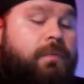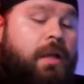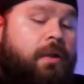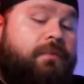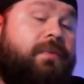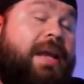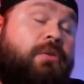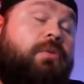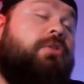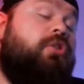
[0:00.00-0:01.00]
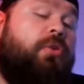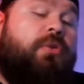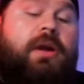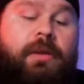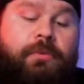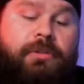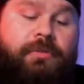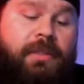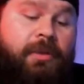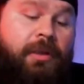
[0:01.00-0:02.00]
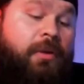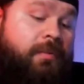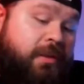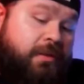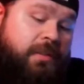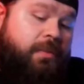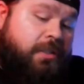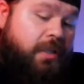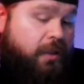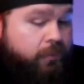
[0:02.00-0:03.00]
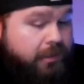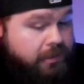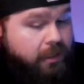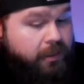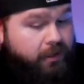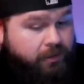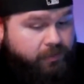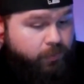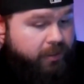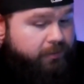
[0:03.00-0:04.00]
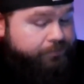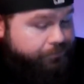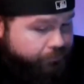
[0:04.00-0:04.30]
vinyl chloride, which was the big one, but there's a bunch of other ones on there as well.